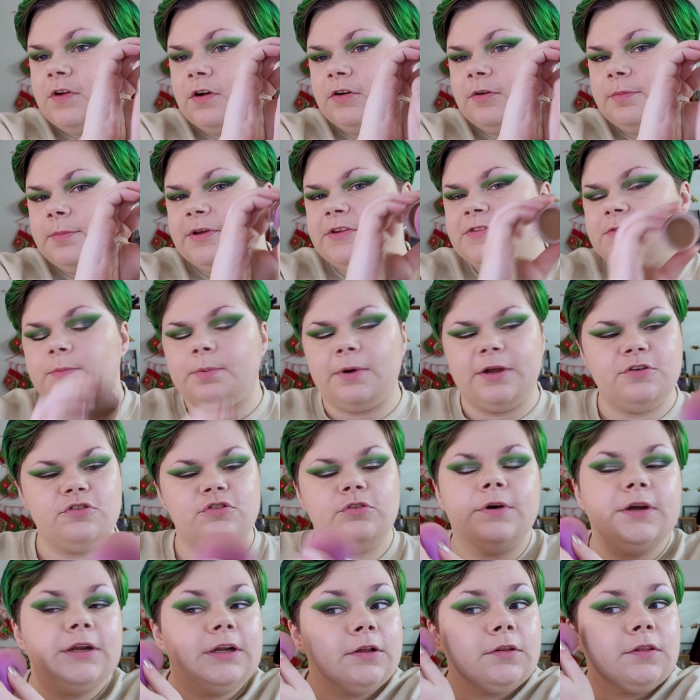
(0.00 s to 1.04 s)
dunk my sponge
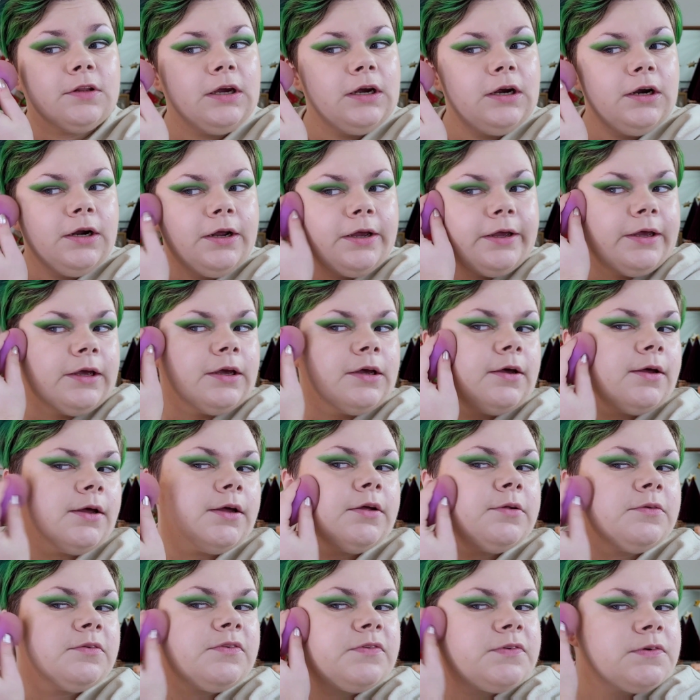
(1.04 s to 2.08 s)
right in there
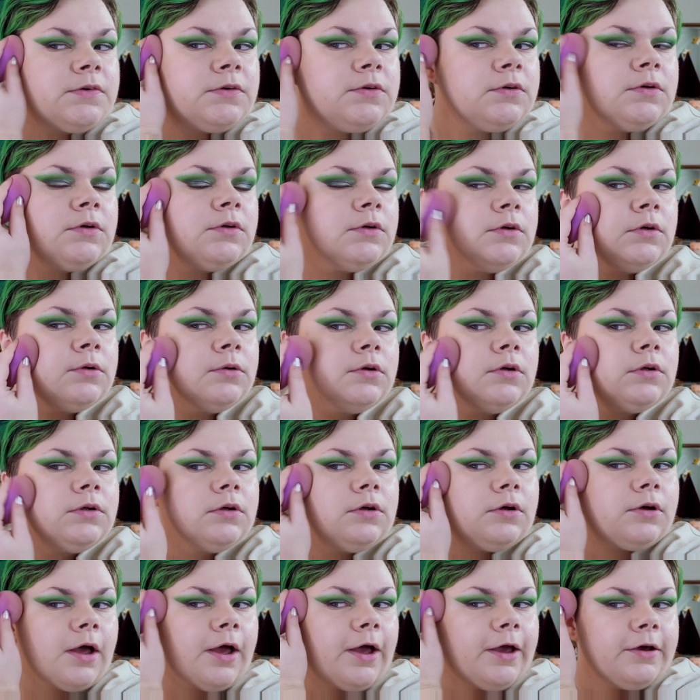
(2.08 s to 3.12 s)
and
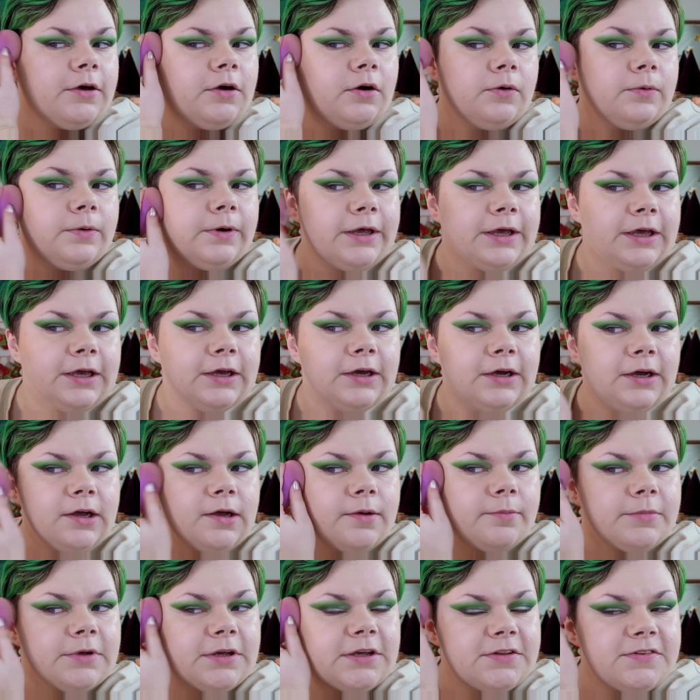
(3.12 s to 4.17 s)
I go
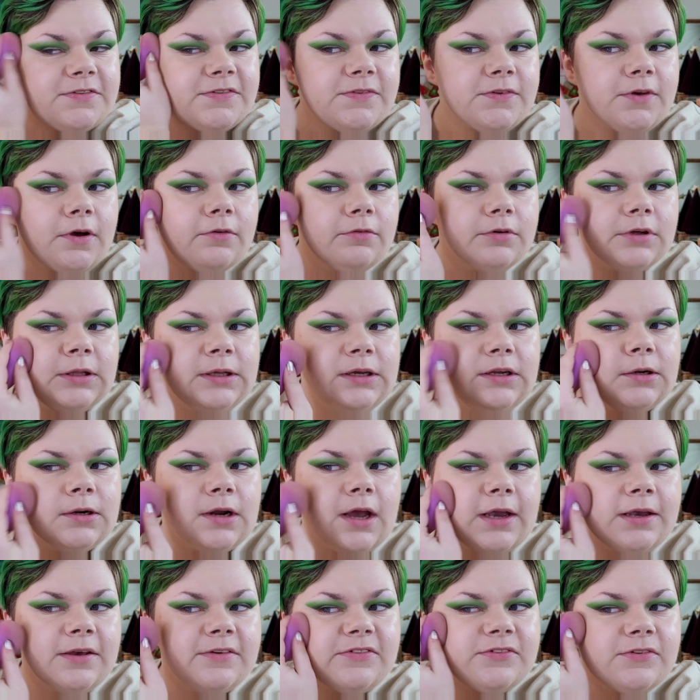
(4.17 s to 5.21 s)
ham. It's a really
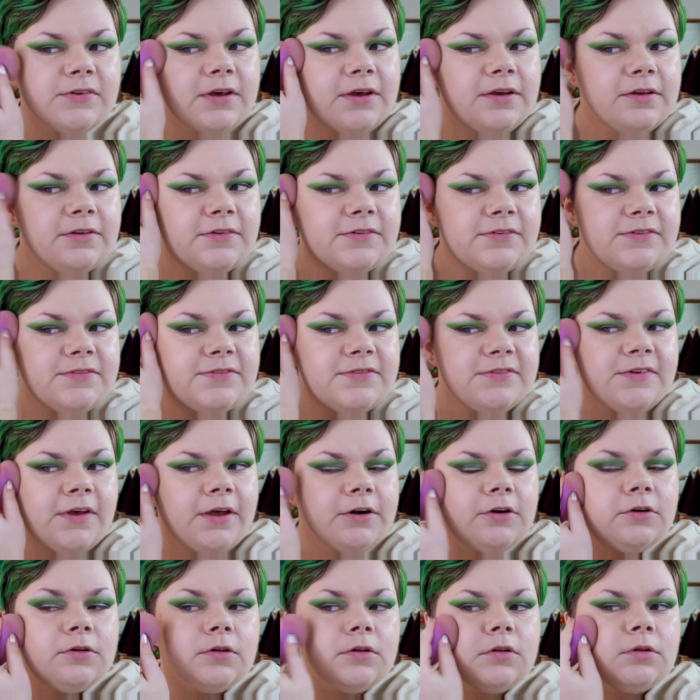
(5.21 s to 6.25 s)
nice,
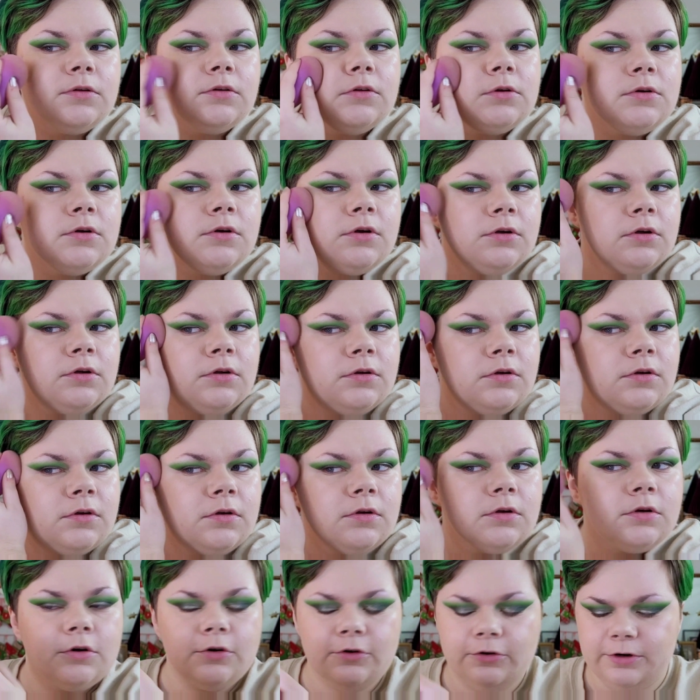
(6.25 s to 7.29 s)
subtle
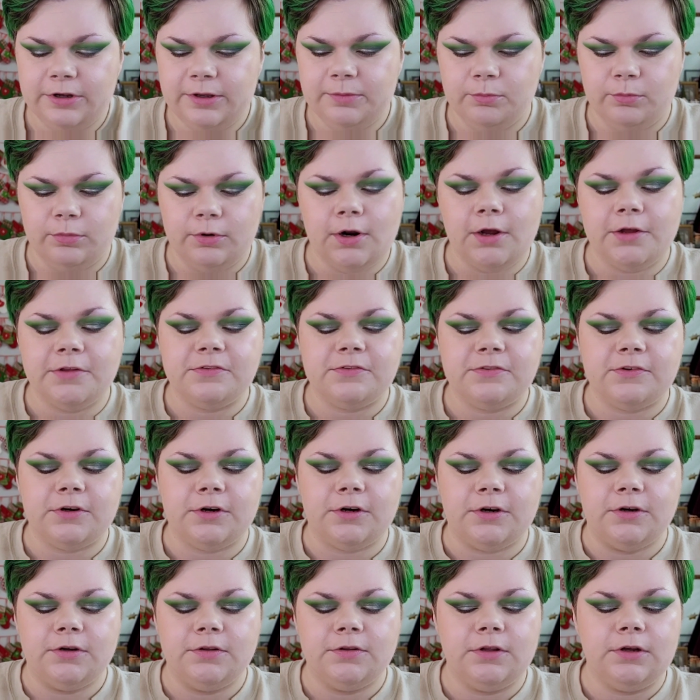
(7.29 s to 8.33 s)
cream
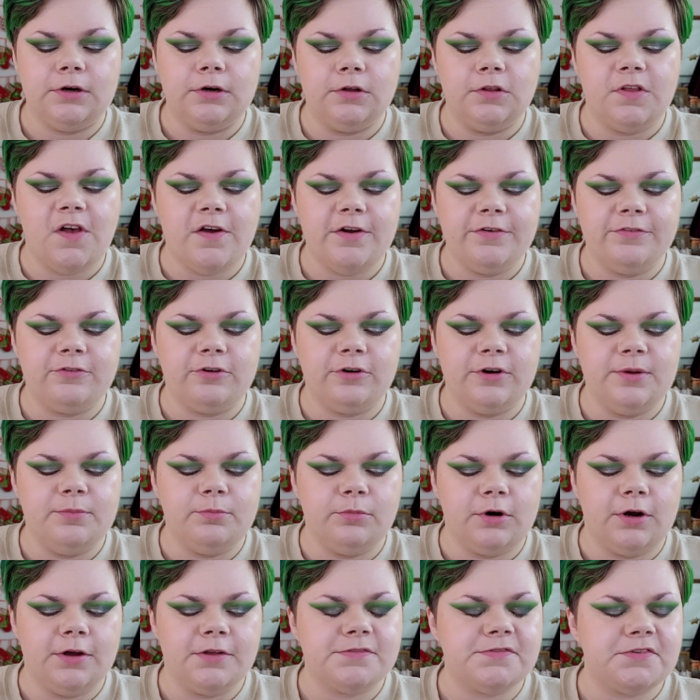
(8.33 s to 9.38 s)
bronzer. There are a lot of cream
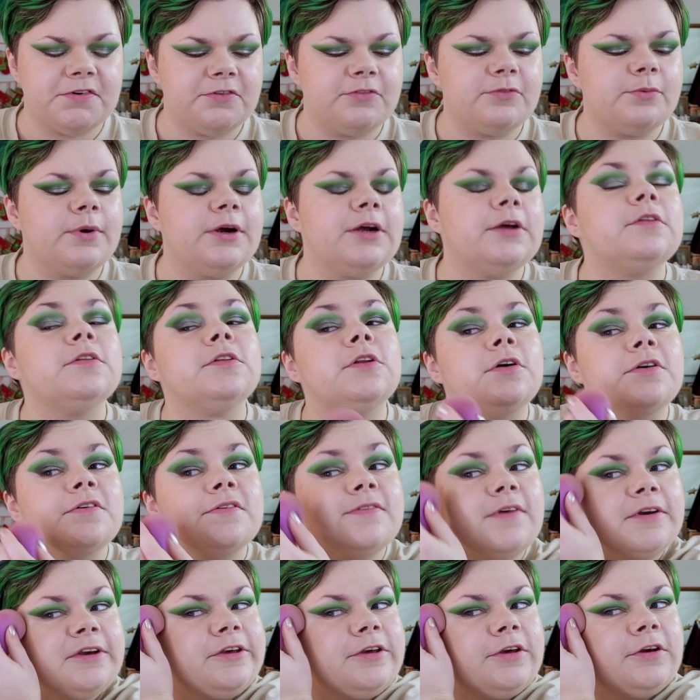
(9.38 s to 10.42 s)
bronzers where it looks
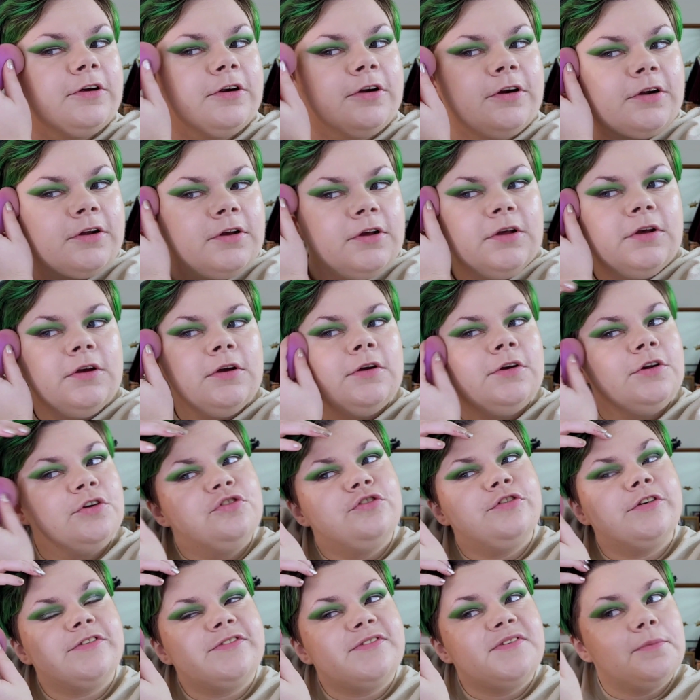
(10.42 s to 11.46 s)
like you're
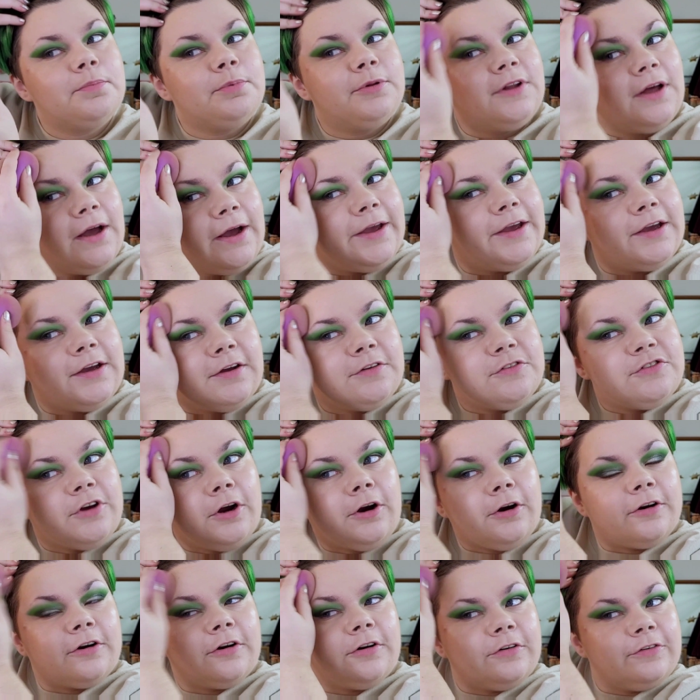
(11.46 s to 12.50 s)
just applying a
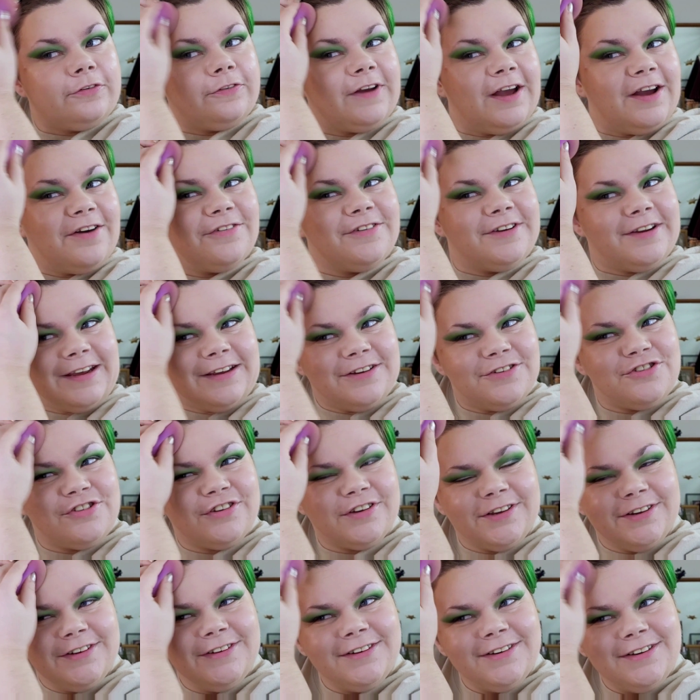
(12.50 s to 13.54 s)
darker
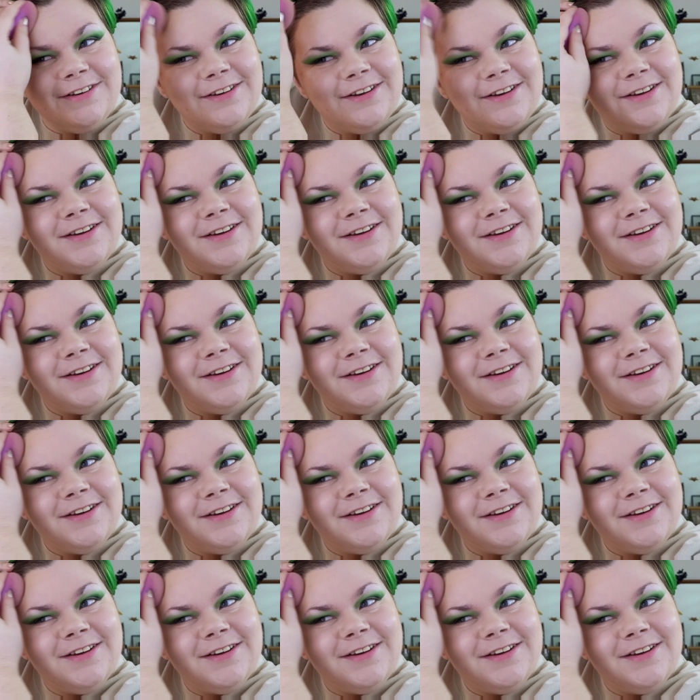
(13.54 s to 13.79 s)
foundation